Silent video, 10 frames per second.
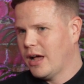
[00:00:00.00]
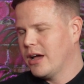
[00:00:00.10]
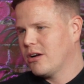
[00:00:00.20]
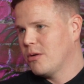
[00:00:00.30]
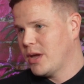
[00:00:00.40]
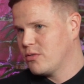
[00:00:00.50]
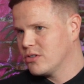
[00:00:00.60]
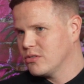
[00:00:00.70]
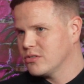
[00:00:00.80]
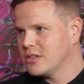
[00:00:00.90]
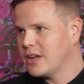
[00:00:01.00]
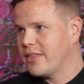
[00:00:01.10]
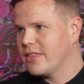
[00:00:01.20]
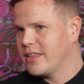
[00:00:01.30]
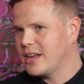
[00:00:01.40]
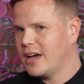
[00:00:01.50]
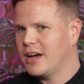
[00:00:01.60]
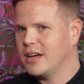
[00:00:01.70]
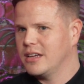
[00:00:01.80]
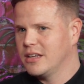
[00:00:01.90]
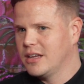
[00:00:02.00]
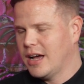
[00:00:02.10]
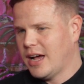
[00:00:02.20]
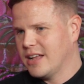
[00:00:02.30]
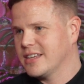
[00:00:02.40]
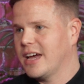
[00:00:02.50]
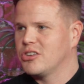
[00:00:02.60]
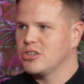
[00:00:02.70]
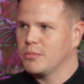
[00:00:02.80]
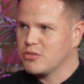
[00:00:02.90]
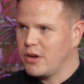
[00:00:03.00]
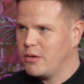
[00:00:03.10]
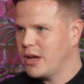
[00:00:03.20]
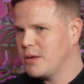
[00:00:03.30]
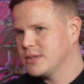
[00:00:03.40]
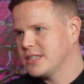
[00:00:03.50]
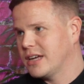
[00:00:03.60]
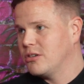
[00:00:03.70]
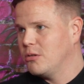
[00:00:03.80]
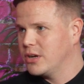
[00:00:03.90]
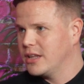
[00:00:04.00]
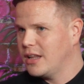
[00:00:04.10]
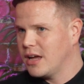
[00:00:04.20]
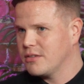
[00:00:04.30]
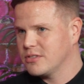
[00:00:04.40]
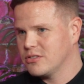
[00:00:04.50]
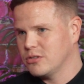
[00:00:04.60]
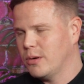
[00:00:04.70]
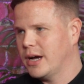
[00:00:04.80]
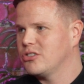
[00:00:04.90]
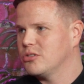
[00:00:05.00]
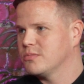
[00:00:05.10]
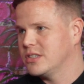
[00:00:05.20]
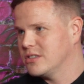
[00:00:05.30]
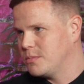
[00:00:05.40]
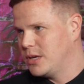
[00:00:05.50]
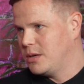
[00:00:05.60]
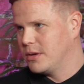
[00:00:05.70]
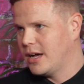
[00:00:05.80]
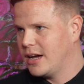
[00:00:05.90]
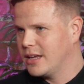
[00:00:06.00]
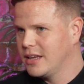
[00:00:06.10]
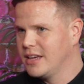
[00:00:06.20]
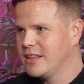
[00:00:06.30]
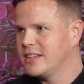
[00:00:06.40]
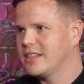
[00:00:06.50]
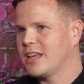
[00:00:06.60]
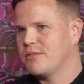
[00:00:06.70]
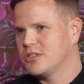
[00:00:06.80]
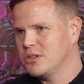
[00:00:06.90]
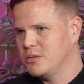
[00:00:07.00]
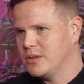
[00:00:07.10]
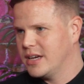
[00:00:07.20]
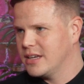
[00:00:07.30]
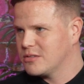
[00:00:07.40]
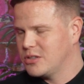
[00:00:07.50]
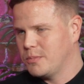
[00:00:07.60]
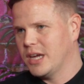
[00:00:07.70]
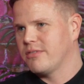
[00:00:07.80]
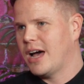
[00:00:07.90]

got made redundant, and then I had to get a job straight away because I had no money left. So I jumped into PPI, did that for 2 years, did a bit of